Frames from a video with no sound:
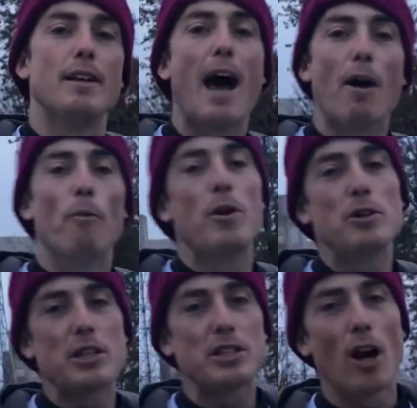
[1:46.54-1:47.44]
Now, when
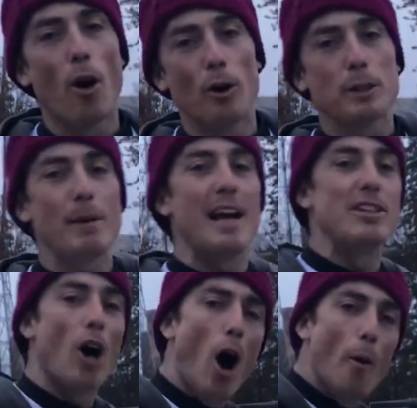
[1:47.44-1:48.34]
you just start ultimate,
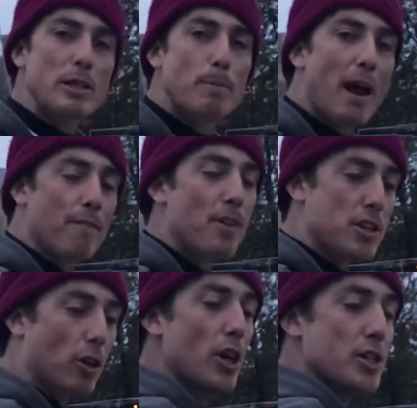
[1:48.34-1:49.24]
it's always
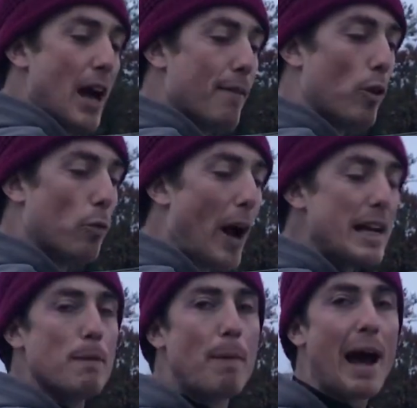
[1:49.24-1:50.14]
beneficial to have a
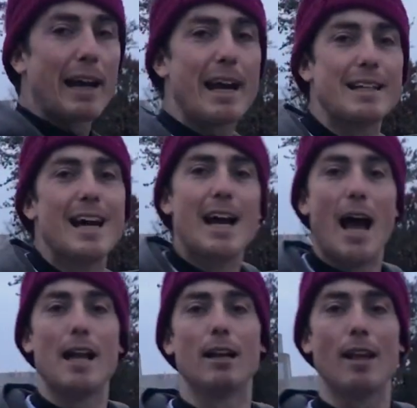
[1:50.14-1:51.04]
righty backhand
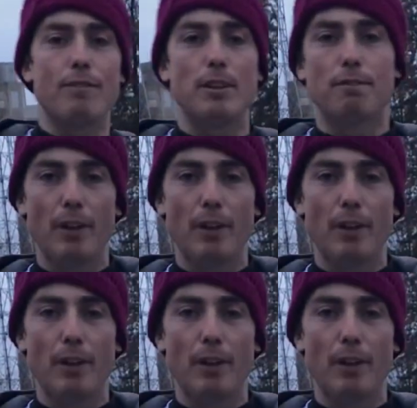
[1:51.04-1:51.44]
and a lefty